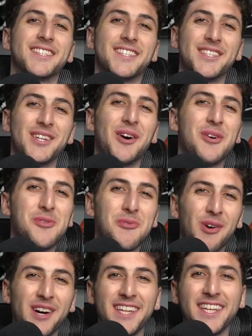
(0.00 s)
Yo,
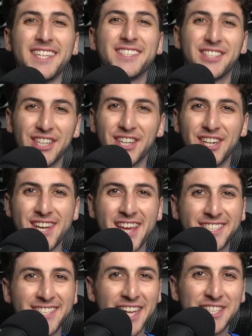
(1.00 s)
what is good,
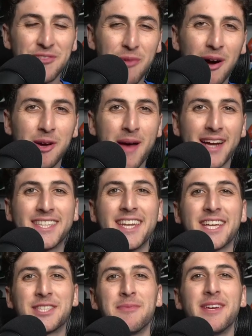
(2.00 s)
Knicks Nation? Welcome back to
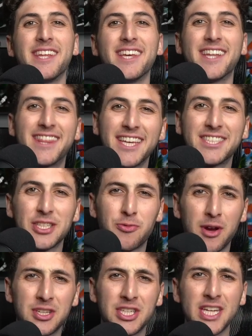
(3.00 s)
Knicks Media. This is
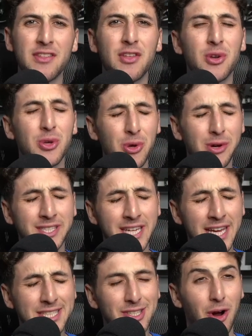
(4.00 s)
Richie, and the New York
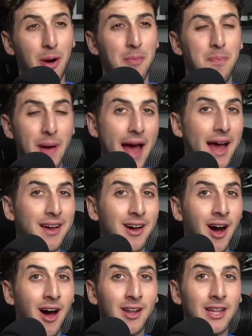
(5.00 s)
Knicks are back
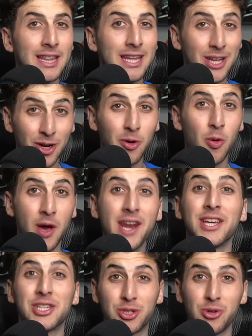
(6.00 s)
on a little
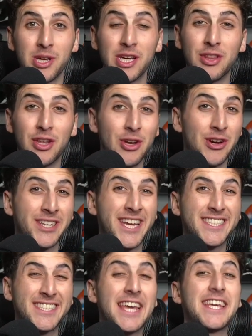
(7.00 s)
winning streak. The New York
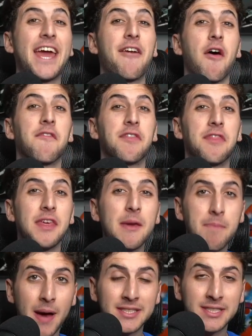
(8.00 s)
Knicks take care of the
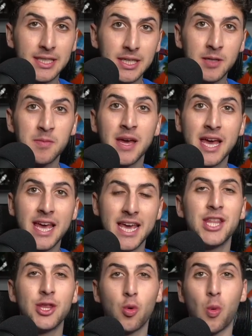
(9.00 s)
best team
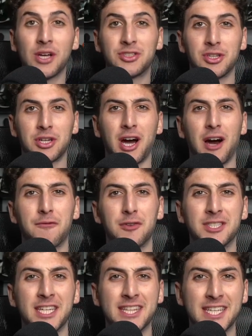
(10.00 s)
in the Western
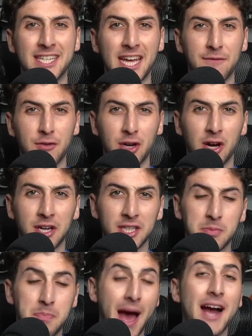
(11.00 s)
Conference in the Denver Nuggets.
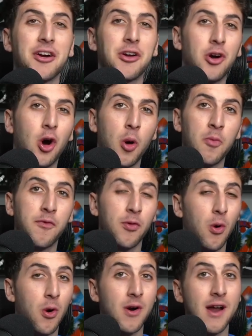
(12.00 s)
Back on our home
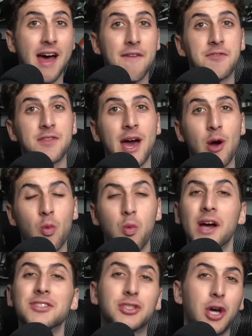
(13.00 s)
floor after that
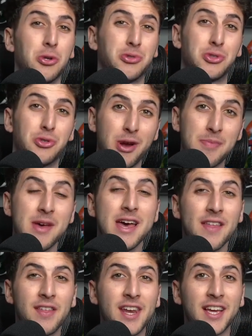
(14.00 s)
West Coast trip,
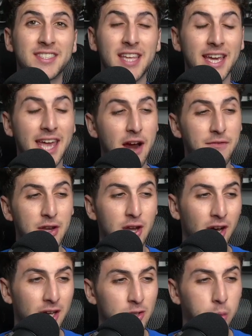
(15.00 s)
the Knicks take care of the
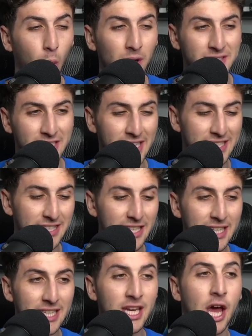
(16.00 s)
Nuggets
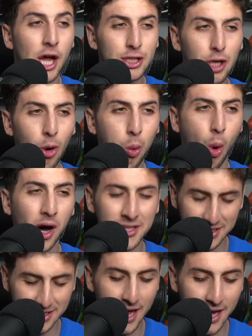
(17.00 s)

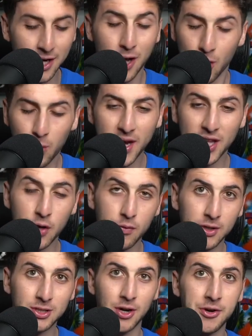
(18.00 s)
116-110. We had the
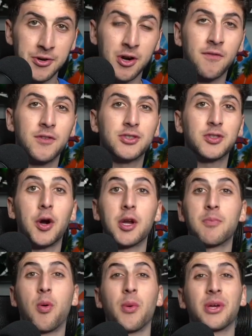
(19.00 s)
return of the starting
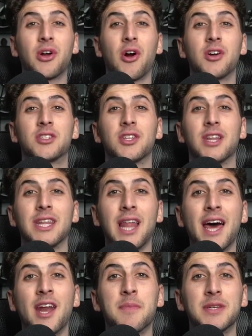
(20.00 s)
point guard to the
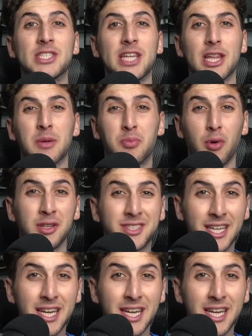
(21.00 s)
lineup in Jalen Brunson.